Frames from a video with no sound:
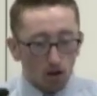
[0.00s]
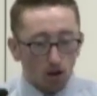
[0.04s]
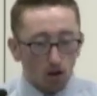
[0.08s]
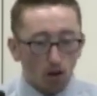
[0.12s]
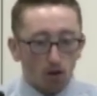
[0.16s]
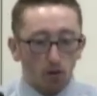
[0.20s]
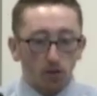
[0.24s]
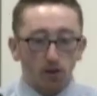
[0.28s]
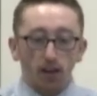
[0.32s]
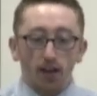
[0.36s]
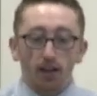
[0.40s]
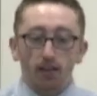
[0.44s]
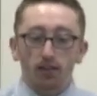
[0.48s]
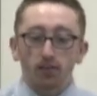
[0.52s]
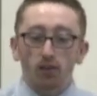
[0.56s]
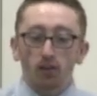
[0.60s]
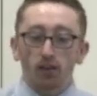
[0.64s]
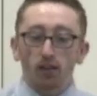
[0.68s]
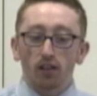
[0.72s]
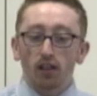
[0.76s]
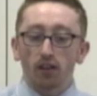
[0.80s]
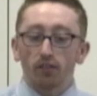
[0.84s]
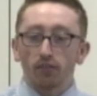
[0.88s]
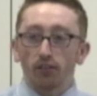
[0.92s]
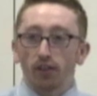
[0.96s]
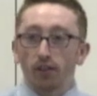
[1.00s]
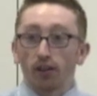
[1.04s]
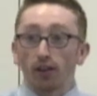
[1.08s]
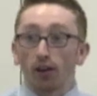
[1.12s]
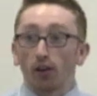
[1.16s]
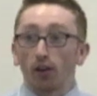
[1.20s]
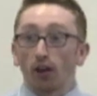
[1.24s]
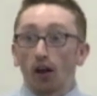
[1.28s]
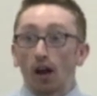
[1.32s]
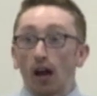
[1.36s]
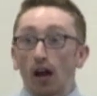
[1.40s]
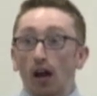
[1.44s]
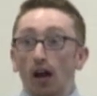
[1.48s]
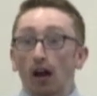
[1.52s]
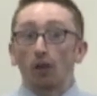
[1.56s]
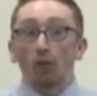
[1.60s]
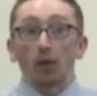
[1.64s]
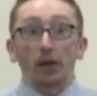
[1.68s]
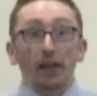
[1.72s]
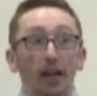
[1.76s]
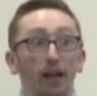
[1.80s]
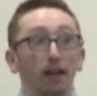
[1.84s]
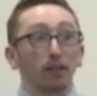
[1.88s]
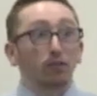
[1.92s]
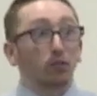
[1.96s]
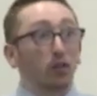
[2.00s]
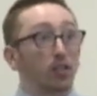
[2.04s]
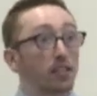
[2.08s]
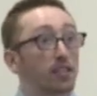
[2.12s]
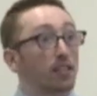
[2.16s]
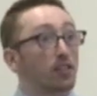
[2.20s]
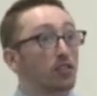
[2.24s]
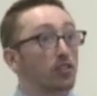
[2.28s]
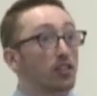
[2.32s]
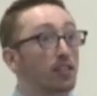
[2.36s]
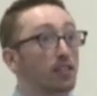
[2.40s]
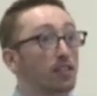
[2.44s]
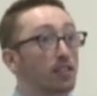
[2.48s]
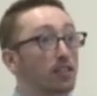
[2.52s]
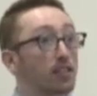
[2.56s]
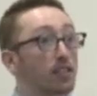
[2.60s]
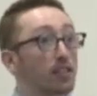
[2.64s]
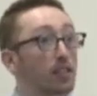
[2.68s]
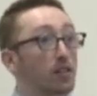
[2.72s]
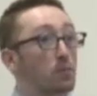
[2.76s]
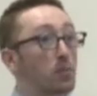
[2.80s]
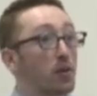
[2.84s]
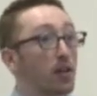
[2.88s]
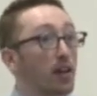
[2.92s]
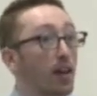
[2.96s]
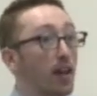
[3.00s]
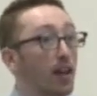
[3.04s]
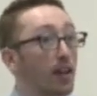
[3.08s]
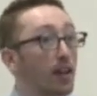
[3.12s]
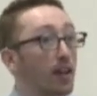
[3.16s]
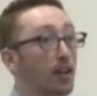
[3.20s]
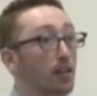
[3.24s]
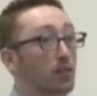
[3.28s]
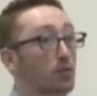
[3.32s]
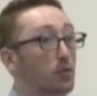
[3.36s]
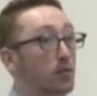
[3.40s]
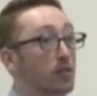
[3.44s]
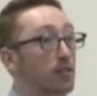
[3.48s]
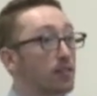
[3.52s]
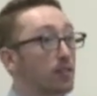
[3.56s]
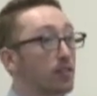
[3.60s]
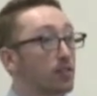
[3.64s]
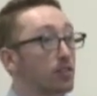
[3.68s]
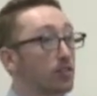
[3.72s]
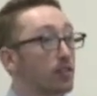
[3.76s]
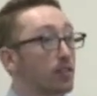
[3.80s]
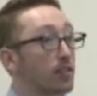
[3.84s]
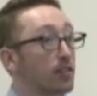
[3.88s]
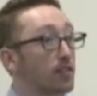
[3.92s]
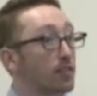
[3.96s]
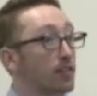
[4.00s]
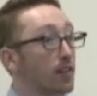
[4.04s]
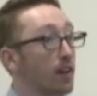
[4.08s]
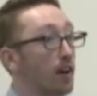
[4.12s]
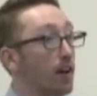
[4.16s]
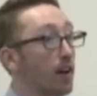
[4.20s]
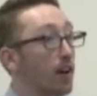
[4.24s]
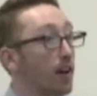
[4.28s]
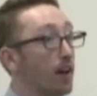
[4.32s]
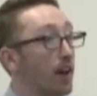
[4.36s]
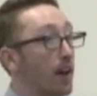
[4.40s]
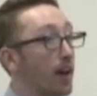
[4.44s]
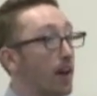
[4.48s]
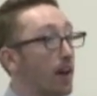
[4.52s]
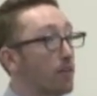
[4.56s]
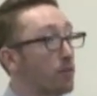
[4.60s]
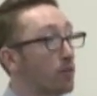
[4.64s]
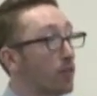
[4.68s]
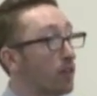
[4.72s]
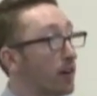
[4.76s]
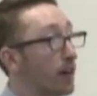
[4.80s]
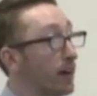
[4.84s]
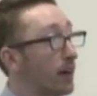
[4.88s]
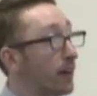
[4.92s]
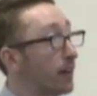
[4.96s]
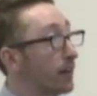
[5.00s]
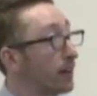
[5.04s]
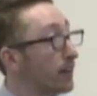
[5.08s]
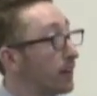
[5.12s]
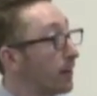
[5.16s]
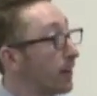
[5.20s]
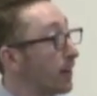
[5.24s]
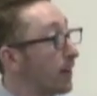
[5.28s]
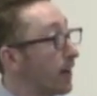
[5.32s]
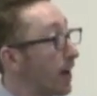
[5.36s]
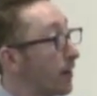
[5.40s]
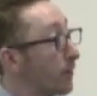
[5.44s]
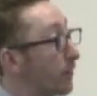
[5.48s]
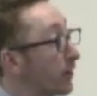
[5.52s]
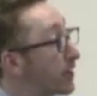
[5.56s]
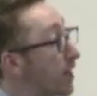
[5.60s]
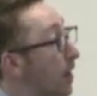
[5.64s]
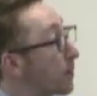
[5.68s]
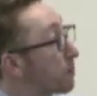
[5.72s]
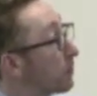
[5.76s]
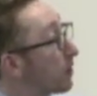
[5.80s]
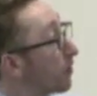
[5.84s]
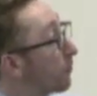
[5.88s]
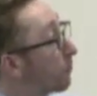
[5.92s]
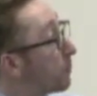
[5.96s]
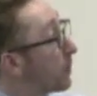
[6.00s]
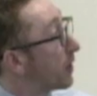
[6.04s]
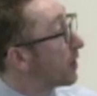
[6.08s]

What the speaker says: Okay, so a lot of you here, we get rescissions. EPA gets rescissions every couple of